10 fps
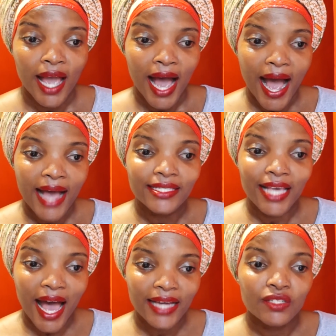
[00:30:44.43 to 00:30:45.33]

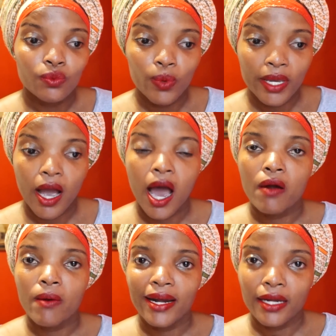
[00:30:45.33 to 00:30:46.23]
As at we
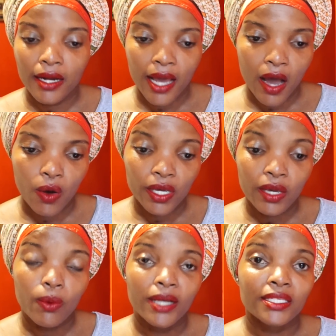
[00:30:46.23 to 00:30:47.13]
are right now,
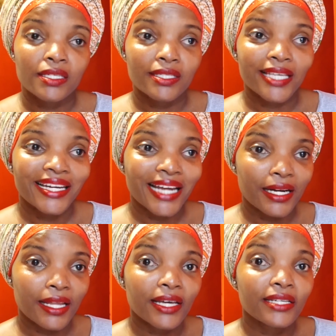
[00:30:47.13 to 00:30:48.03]
he wants to send
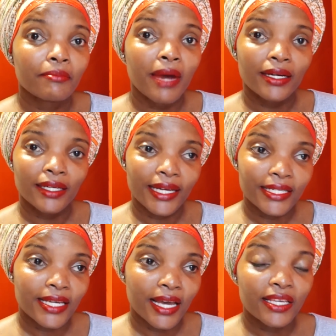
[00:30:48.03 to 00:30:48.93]
another demand
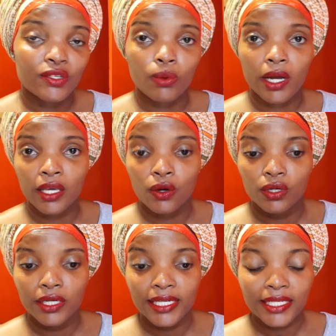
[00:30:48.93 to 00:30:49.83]
letter. He's working
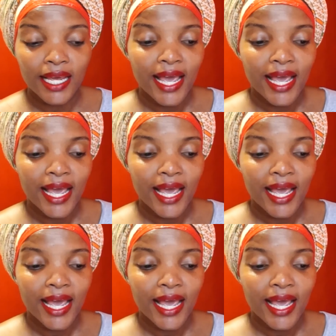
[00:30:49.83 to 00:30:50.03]
on it.